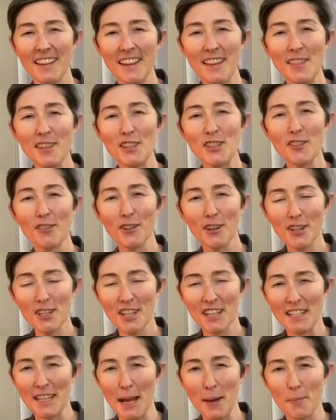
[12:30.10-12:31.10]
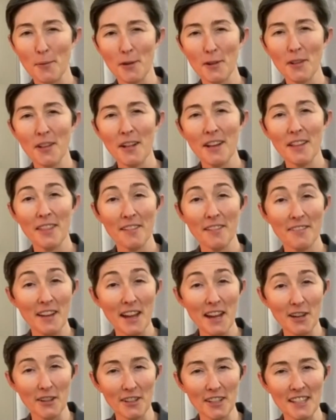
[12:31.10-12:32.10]
In this first example, the
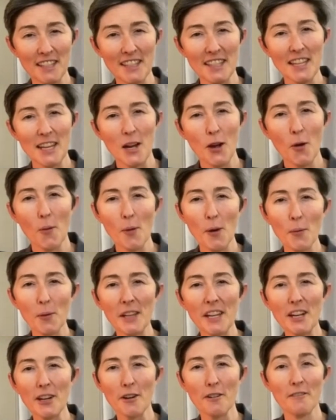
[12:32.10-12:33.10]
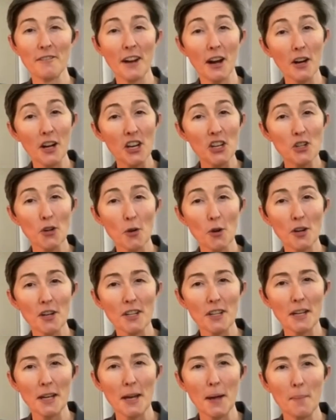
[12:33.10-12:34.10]
vagrants, we will hear a very
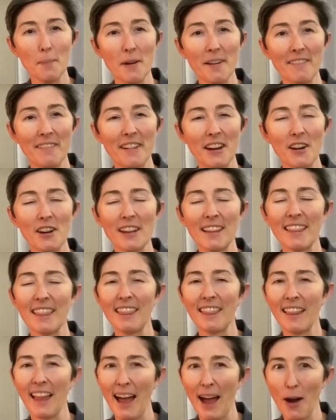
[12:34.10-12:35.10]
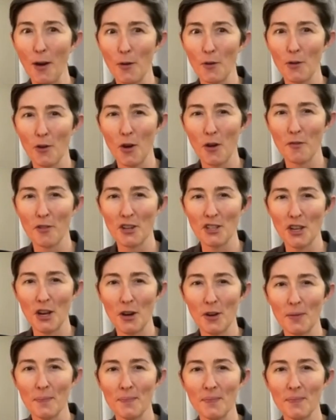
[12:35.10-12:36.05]
short but very loud overtone.